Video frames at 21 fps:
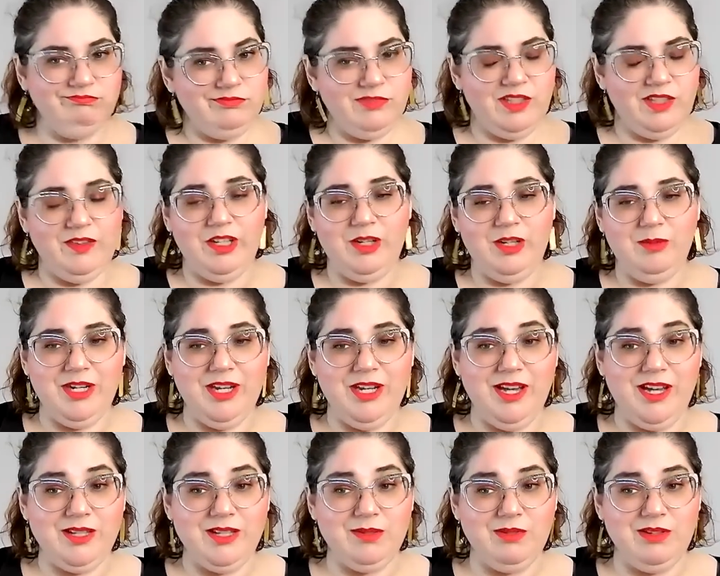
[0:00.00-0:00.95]
if anybody
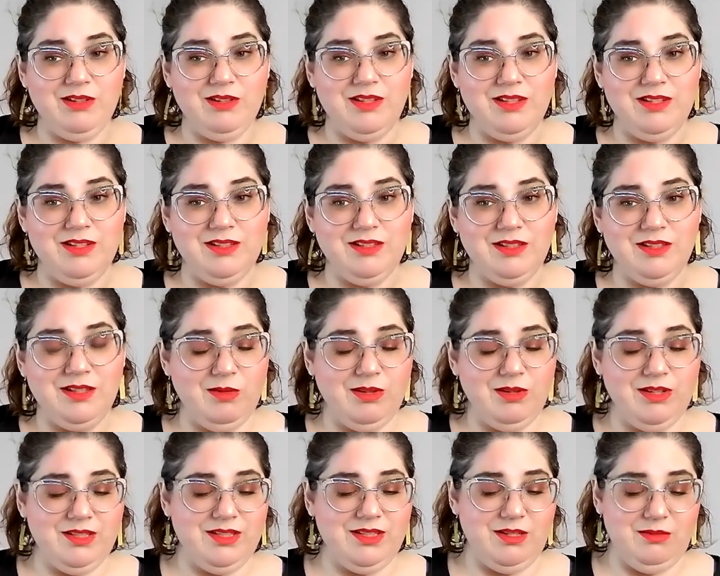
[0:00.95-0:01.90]
has one of these that they
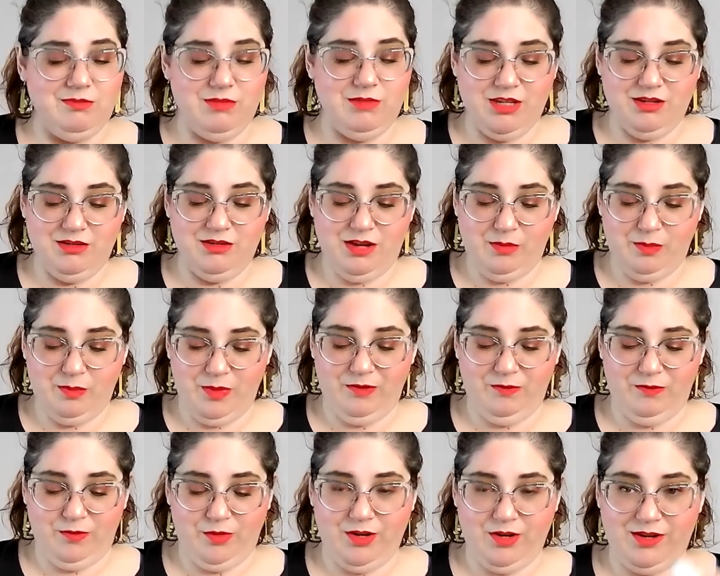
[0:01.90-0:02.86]
want to send me, I'll pay
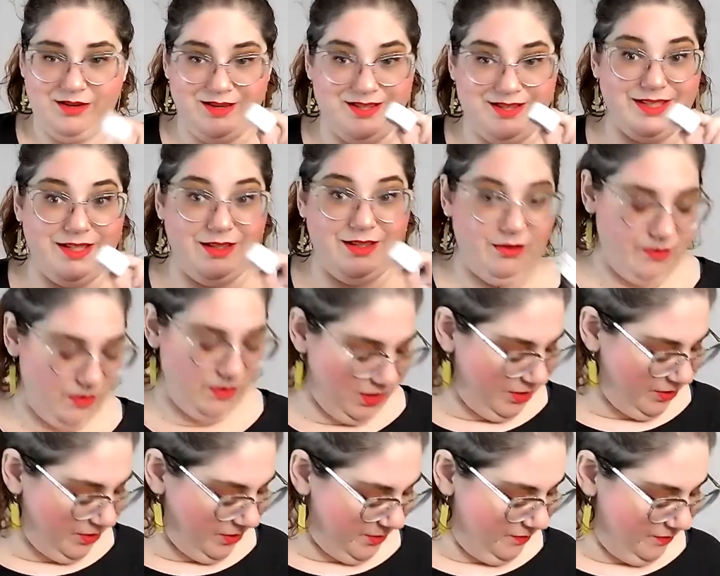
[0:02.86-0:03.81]
for it because I love the
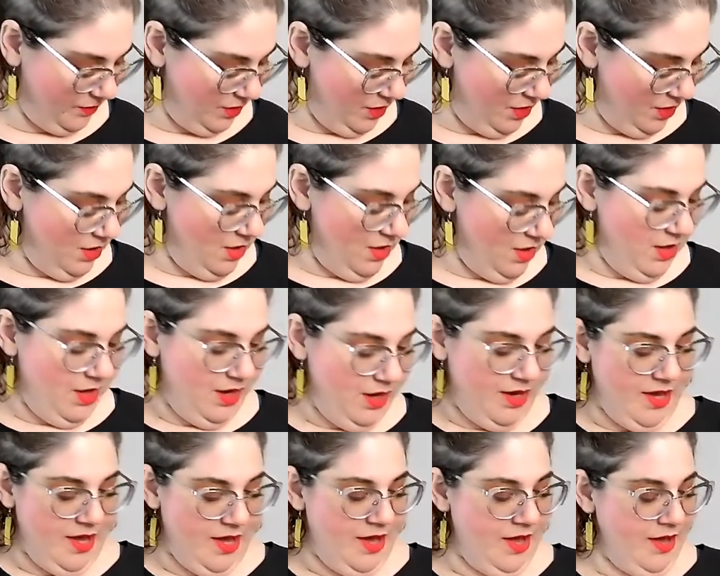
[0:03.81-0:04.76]
color.
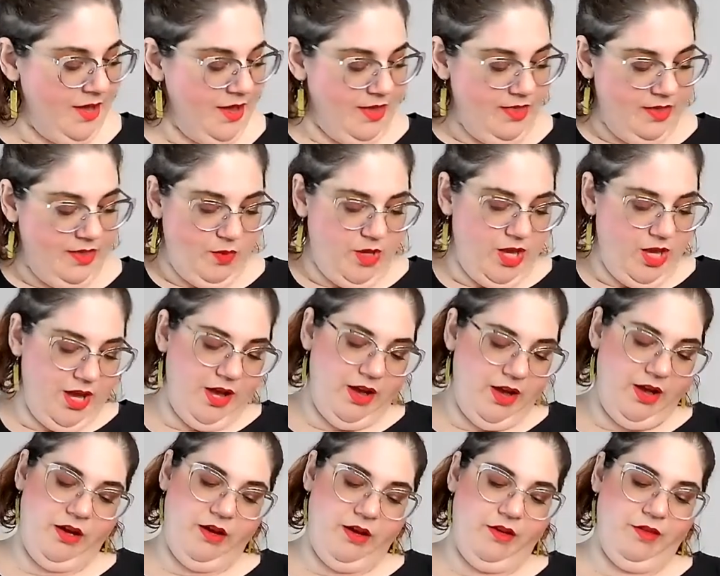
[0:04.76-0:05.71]
Uh, and then we
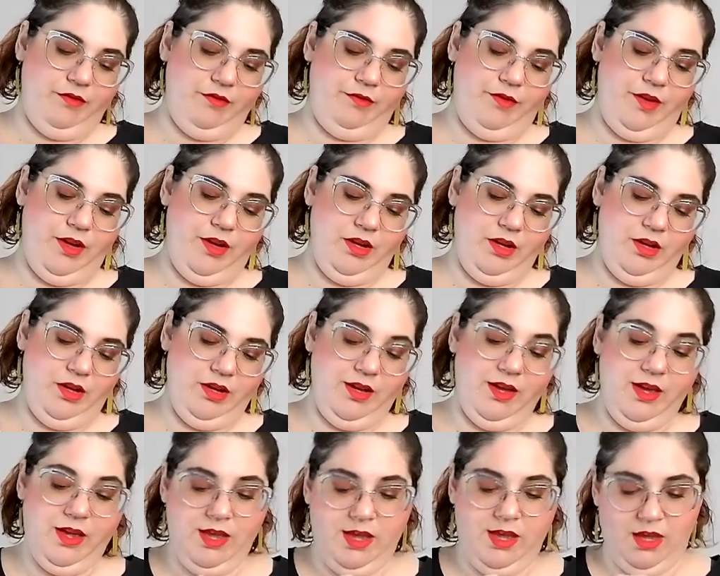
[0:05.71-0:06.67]
have
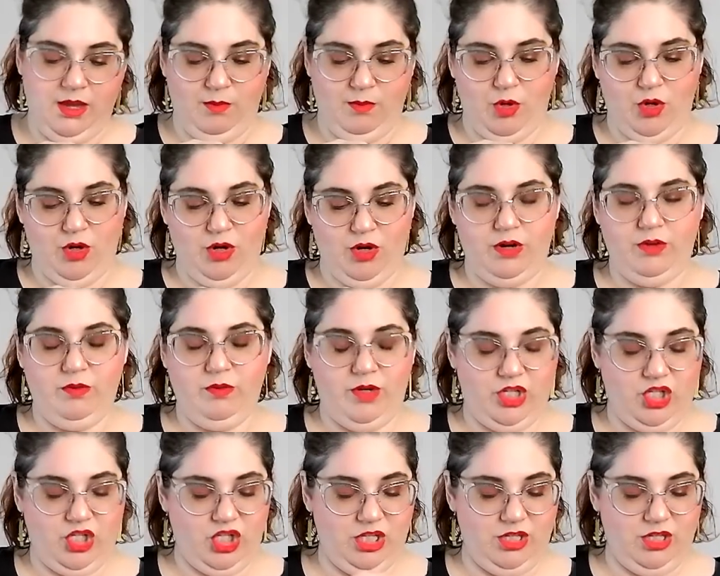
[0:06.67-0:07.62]
hammered,
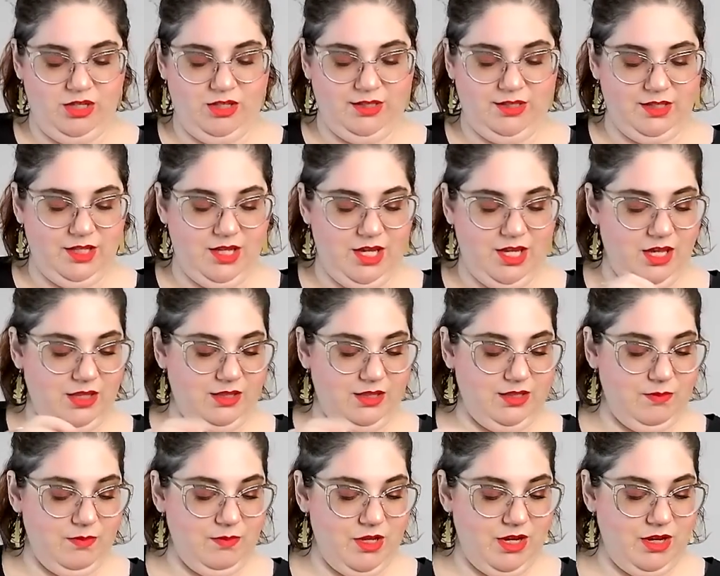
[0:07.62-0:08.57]
which is again
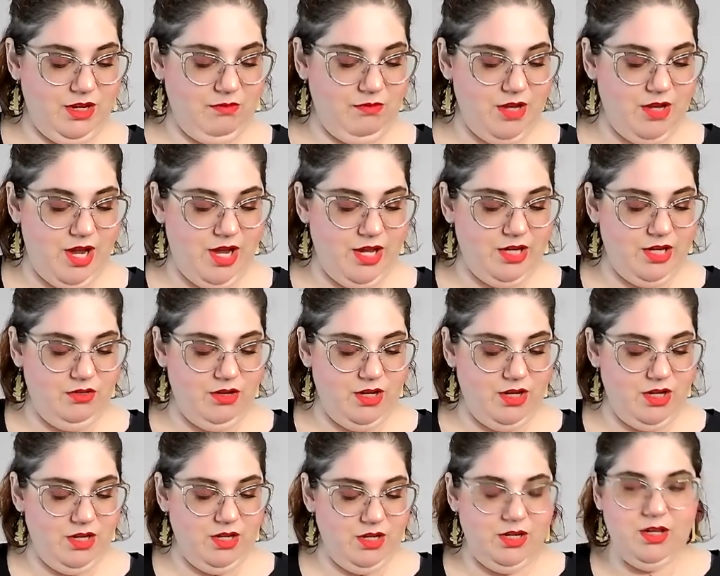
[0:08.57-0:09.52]
something I
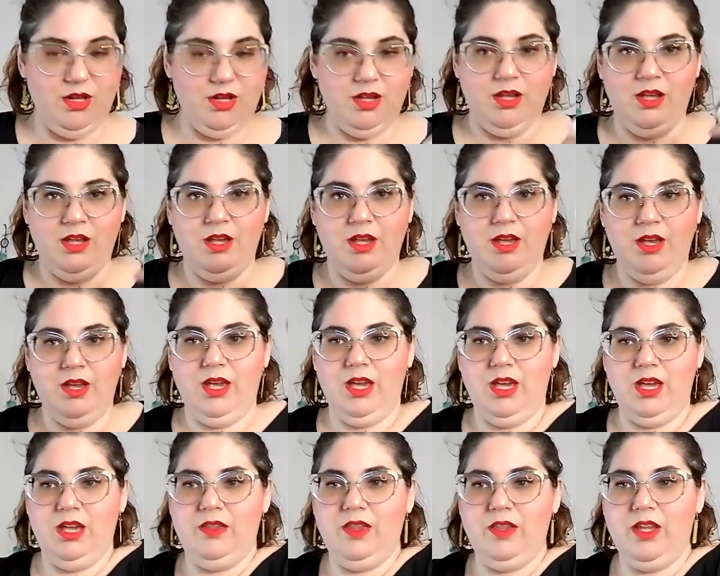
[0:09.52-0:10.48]
rehydrated
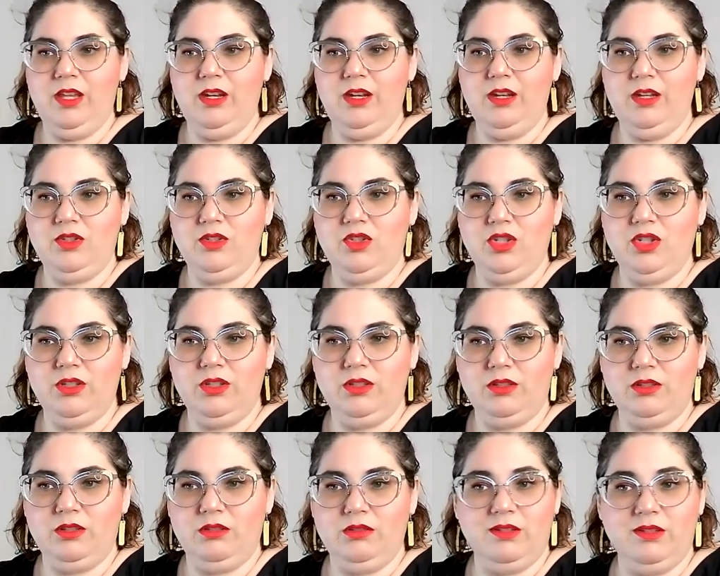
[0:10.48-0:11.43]
and then it
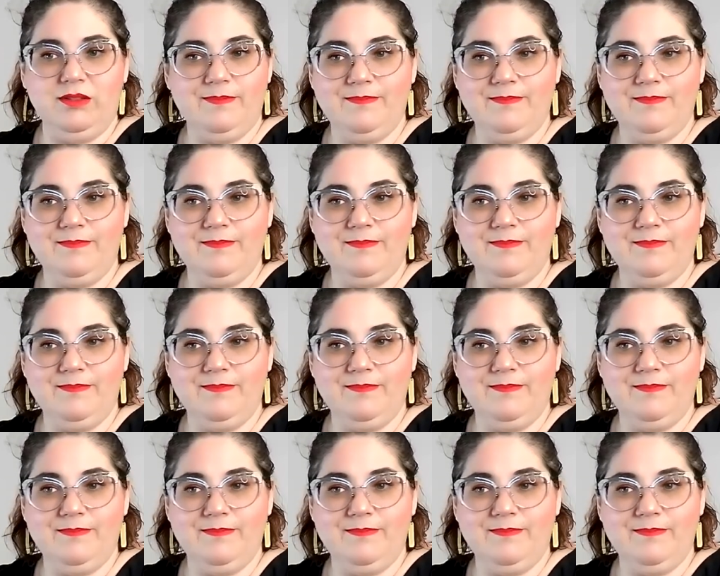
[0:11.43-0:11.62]
just